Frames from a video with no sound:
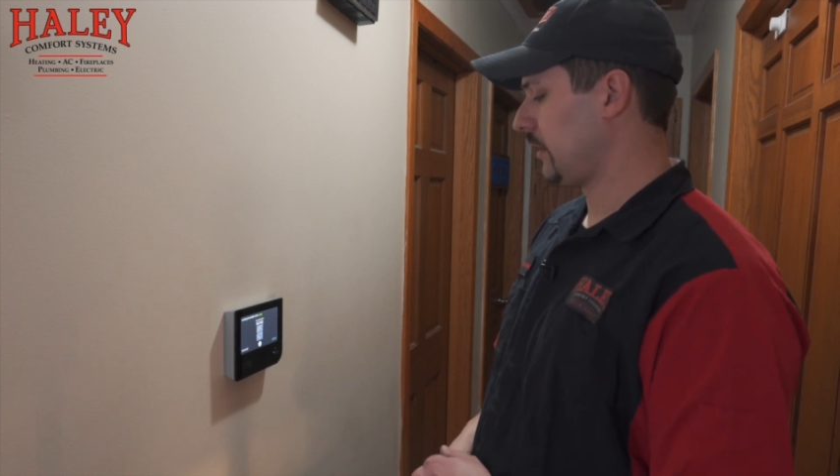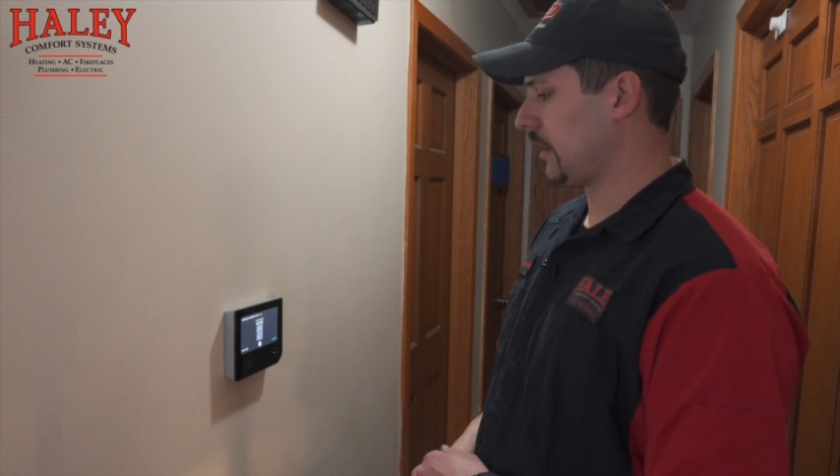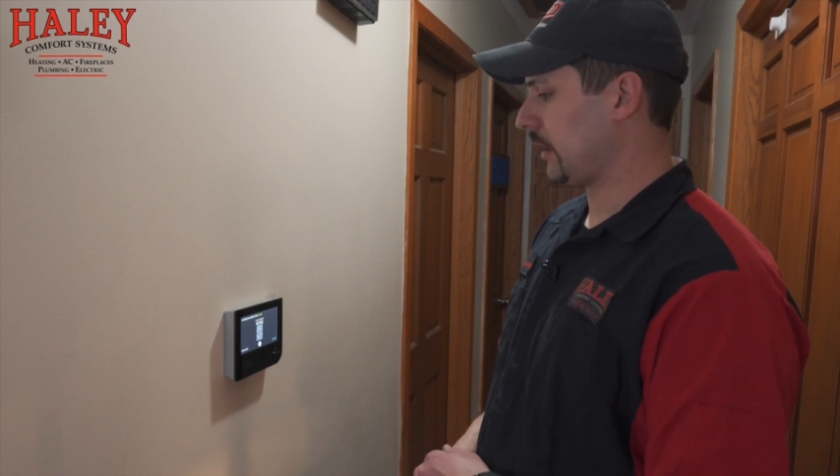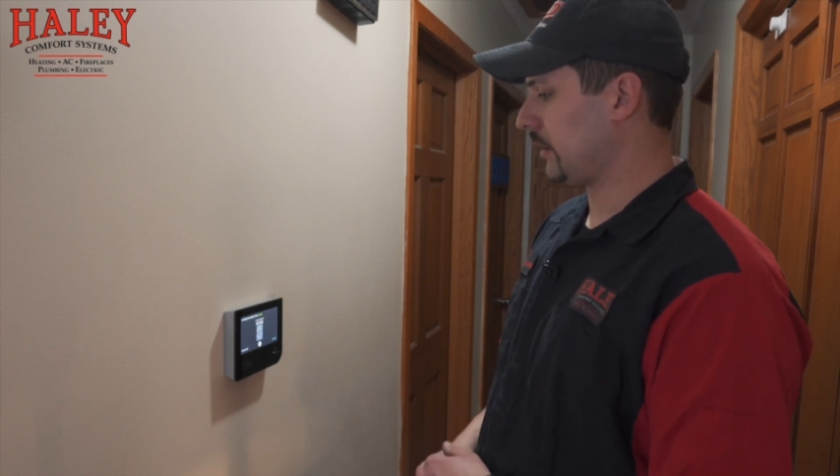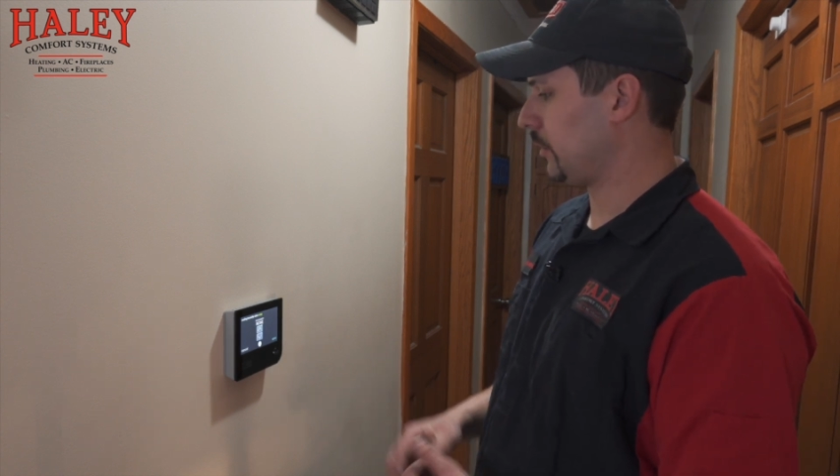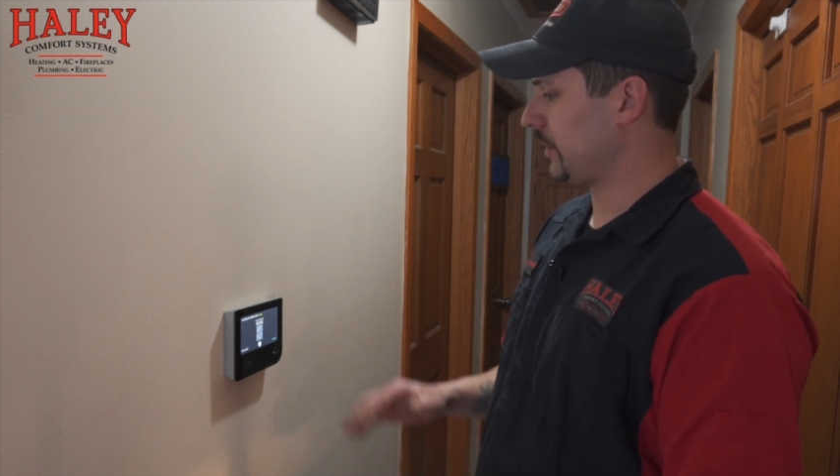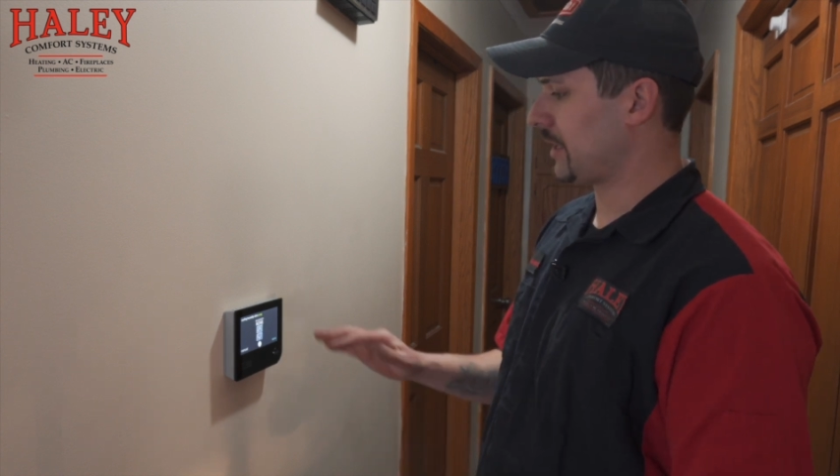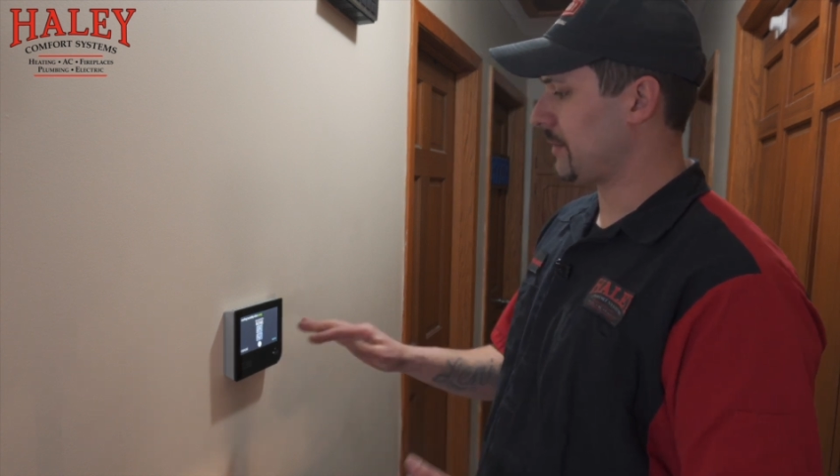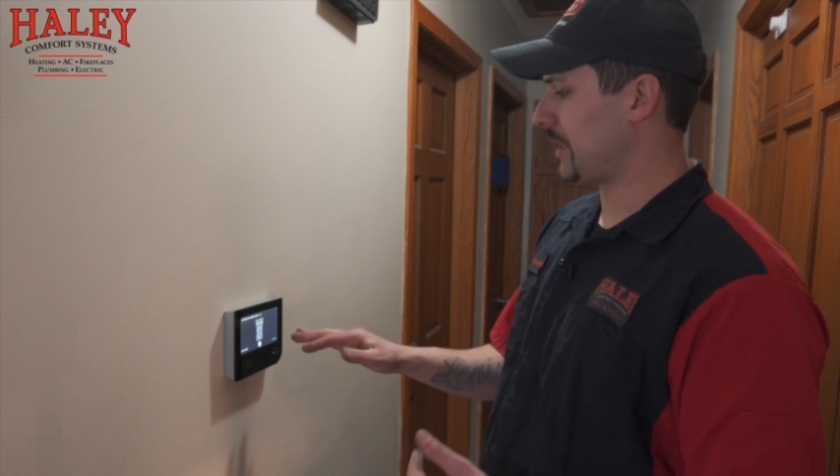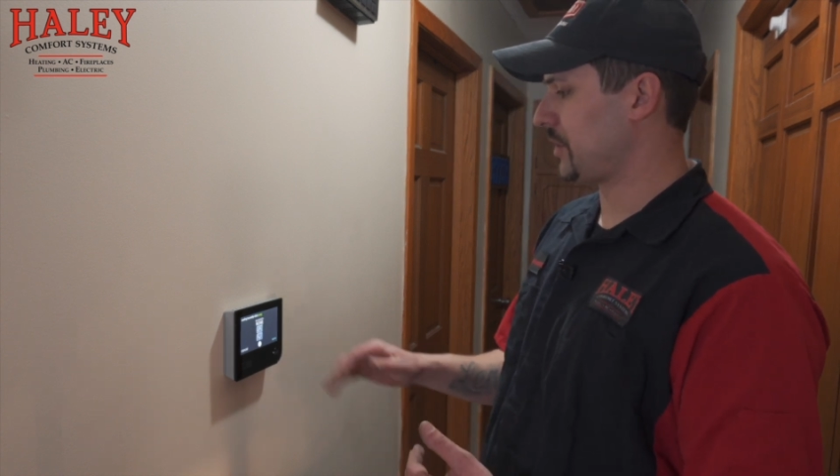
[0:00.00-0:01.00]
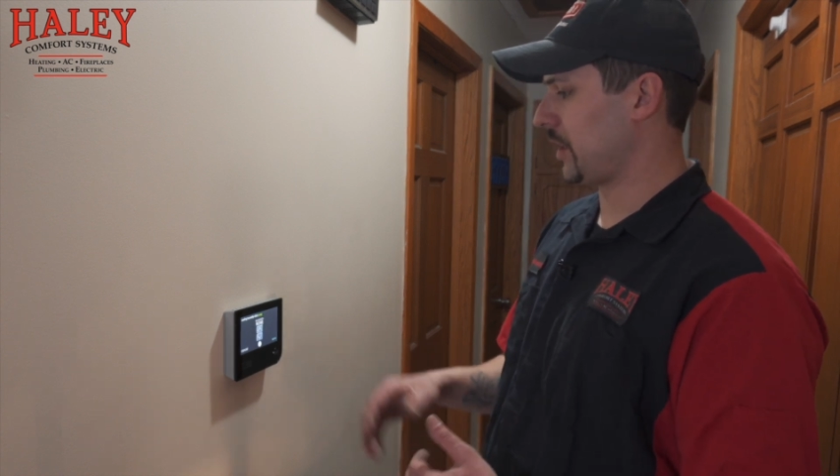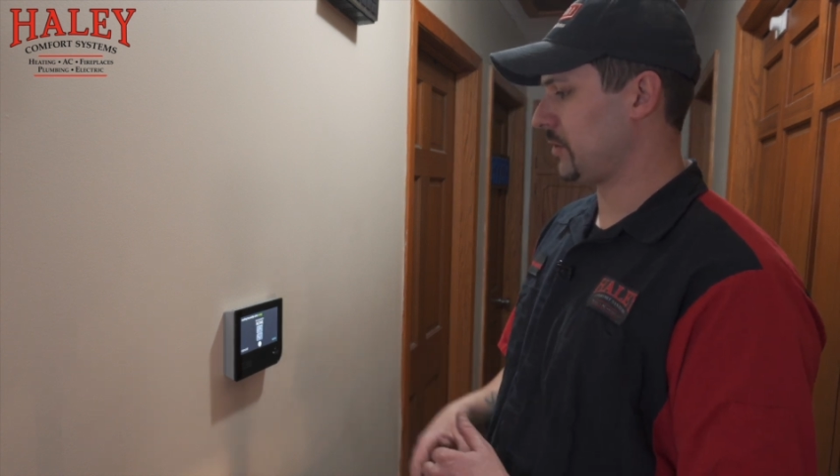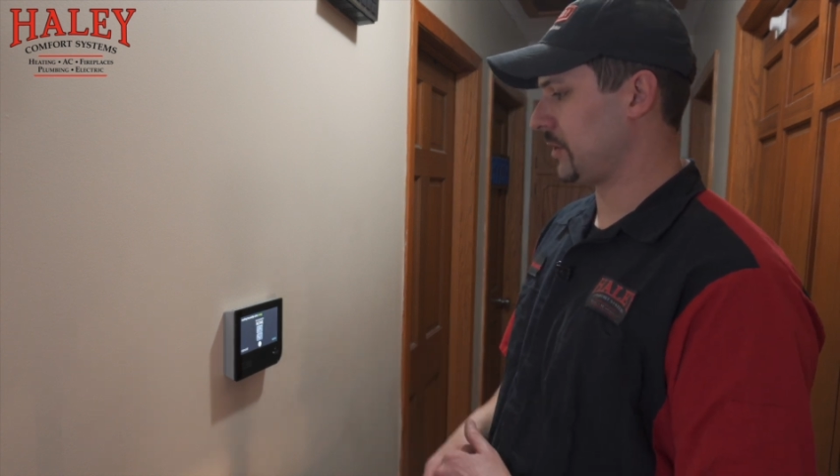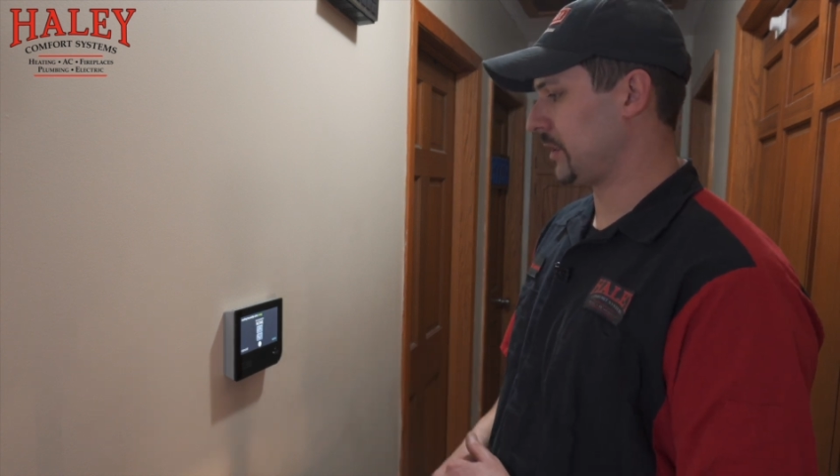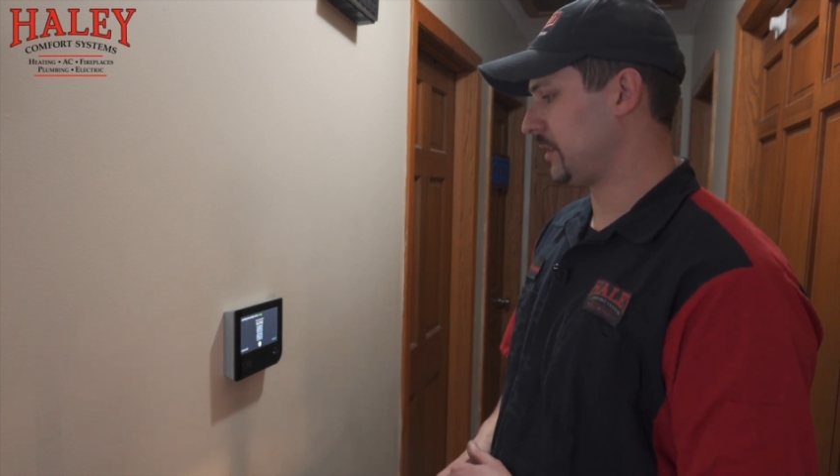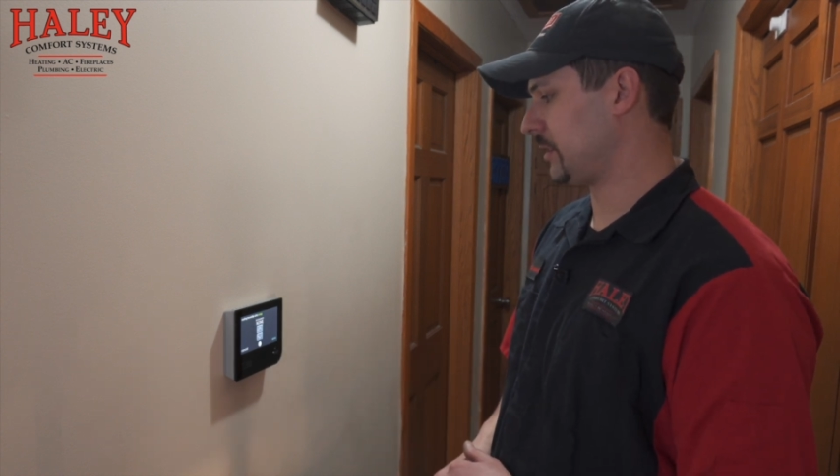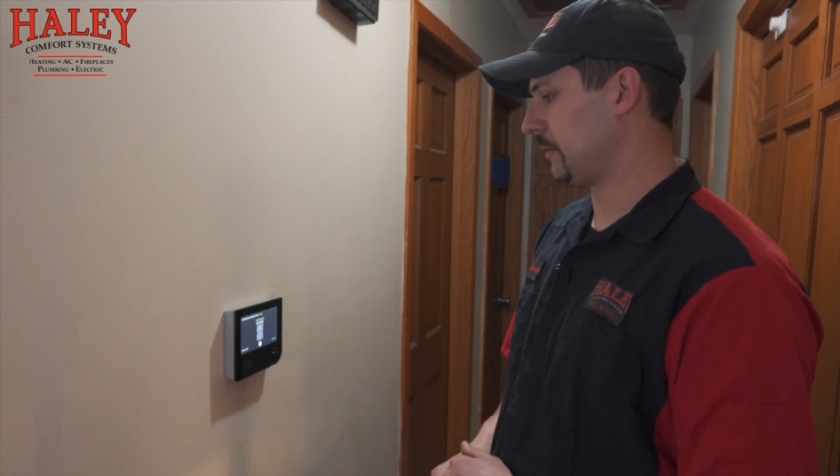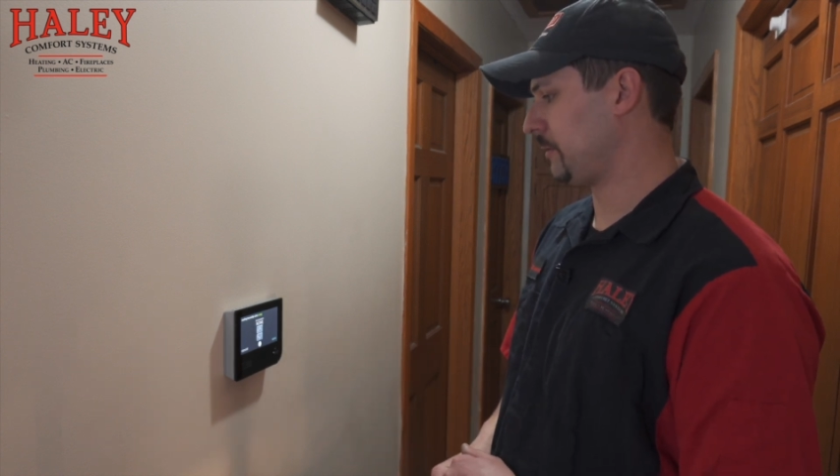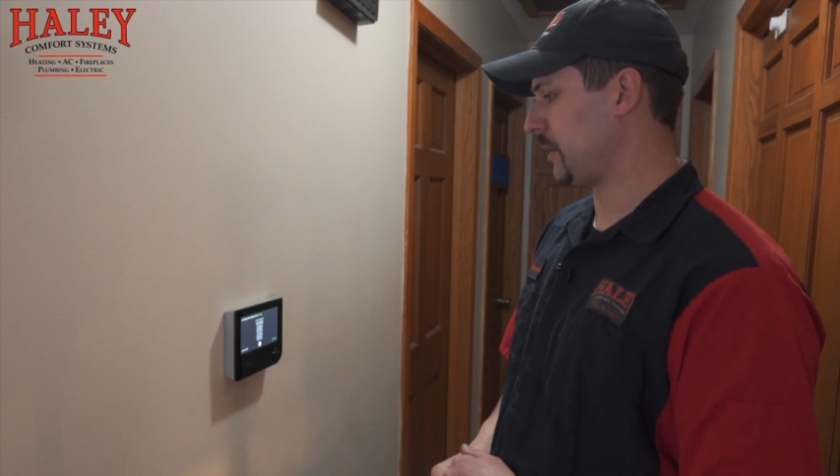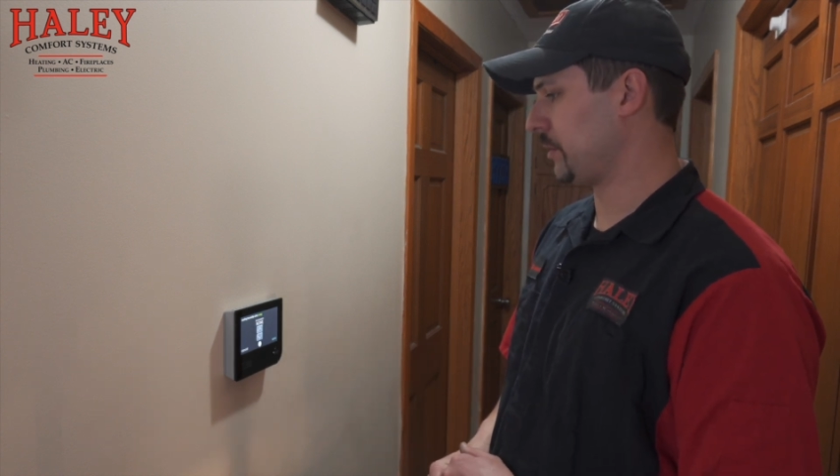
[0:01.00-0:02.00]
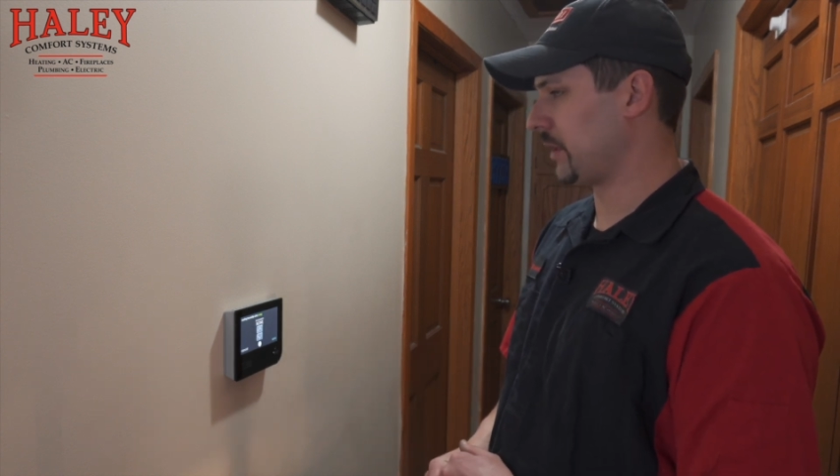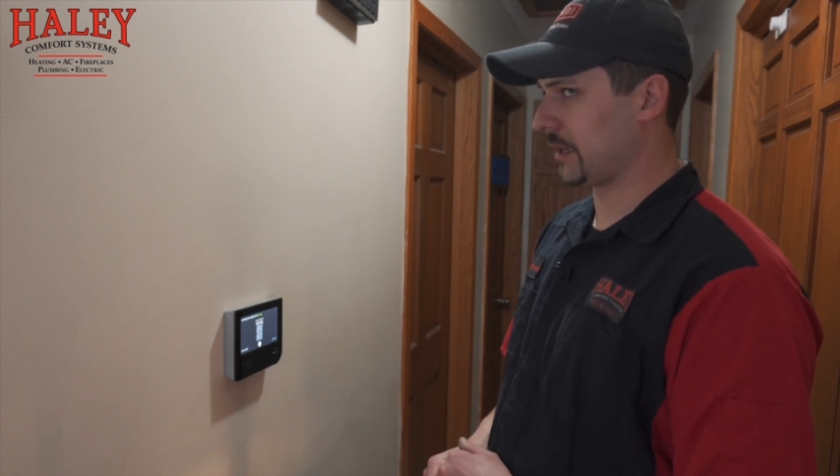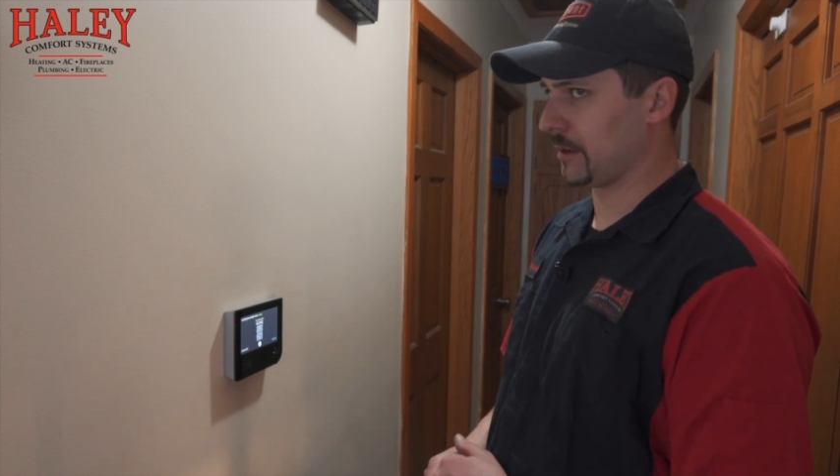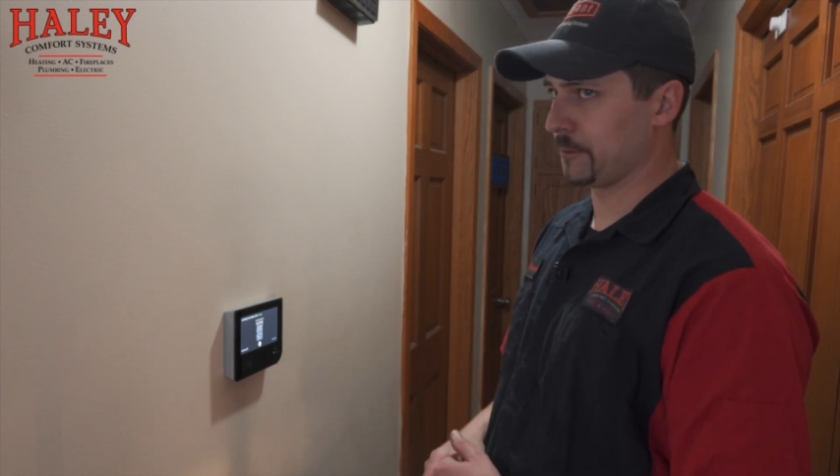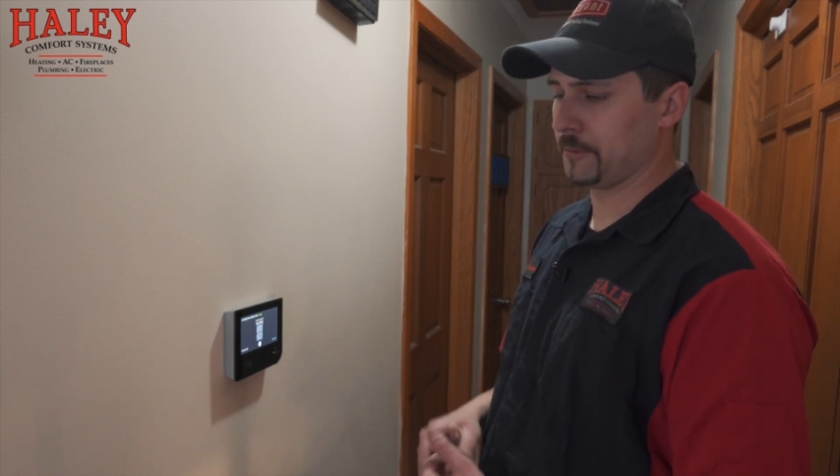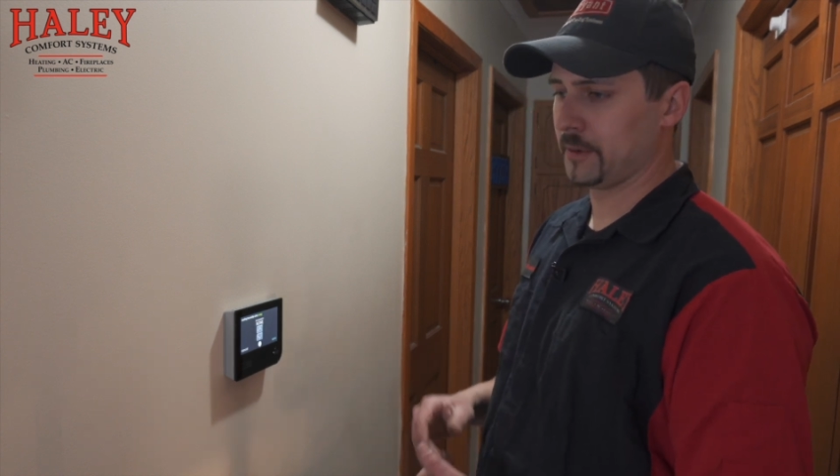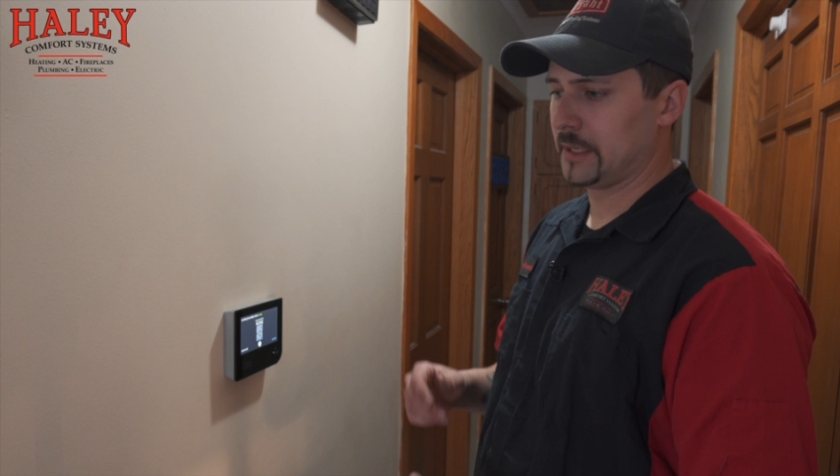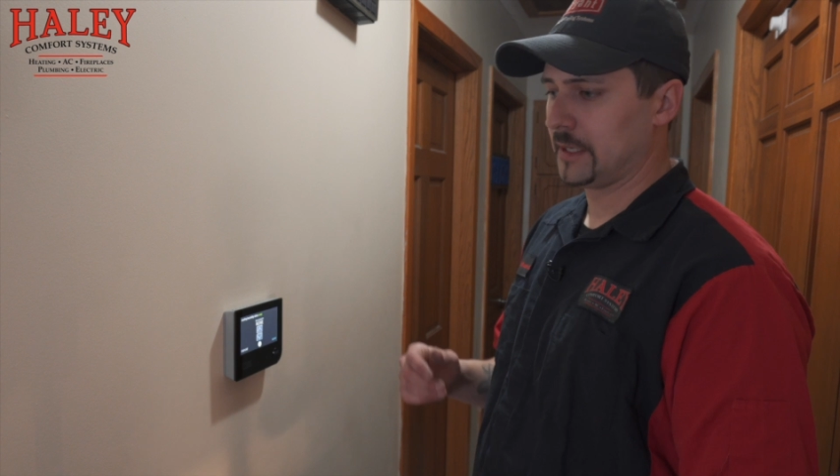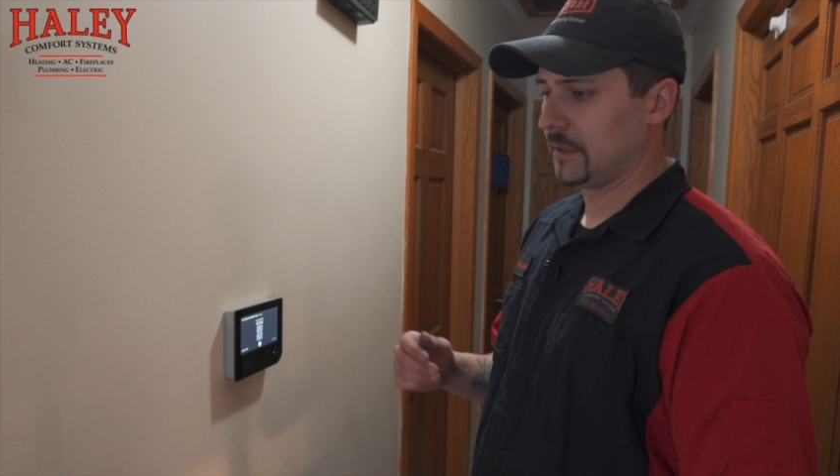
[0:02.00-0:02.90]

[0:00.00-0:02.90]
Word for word: Uh, the only time I change this is if people have